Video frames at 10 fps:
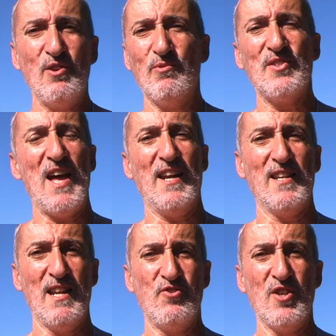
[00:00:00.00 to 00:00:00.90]
use that
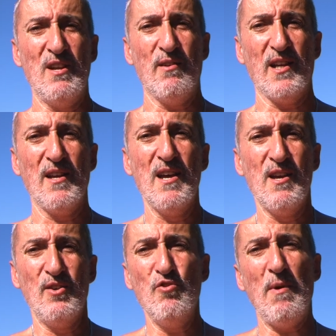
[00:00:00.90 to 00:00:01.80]
in engineering.
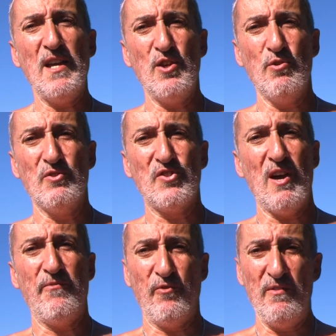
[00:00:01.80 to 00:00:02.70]
You might use
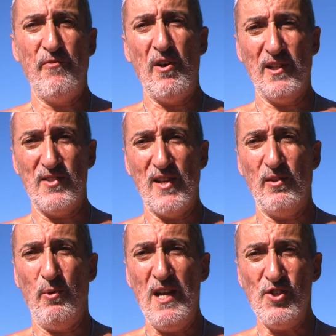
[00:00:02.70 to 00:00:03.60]
free fall
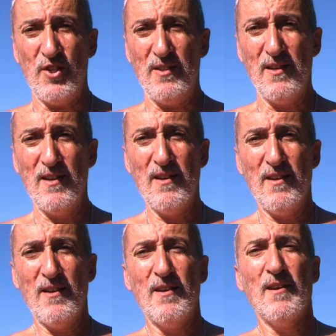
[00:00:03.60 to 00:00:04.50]
acceleration,
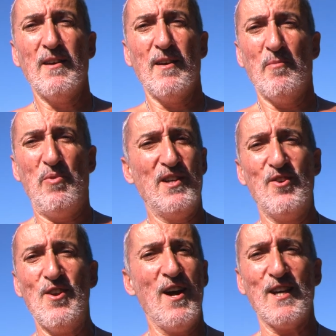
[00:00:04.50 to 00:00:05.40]
but
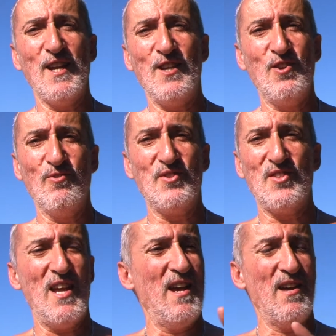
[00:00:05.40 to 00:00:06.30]
you're not going to
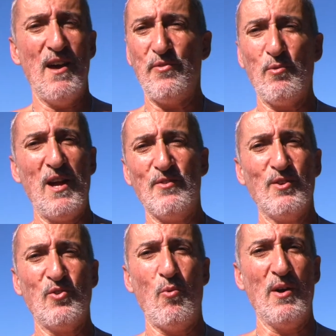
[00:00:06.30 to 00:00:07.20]
use a
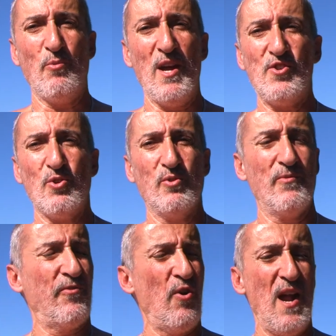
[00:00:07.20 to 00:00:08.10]
300-to-1 ratio
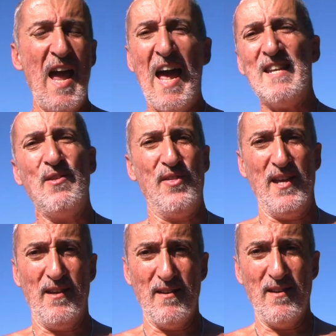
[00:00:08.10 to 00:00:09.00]
for
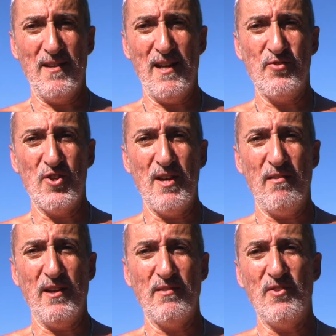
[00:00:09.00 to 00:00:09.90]
anything in
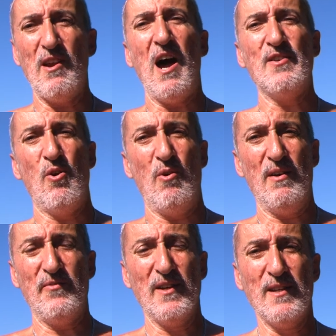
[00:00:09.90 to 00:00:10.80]
engineering that I know of,
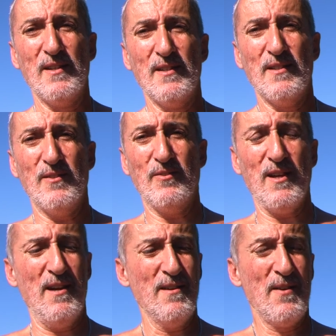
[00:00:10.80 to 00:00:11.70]

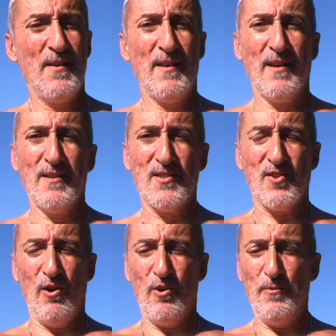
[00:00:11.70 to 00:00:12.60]
okay?
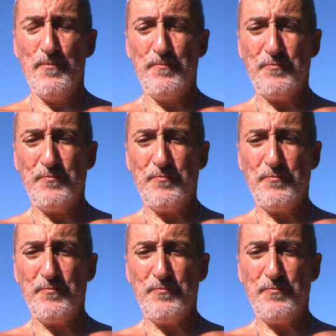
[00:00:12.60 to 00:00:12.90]
So,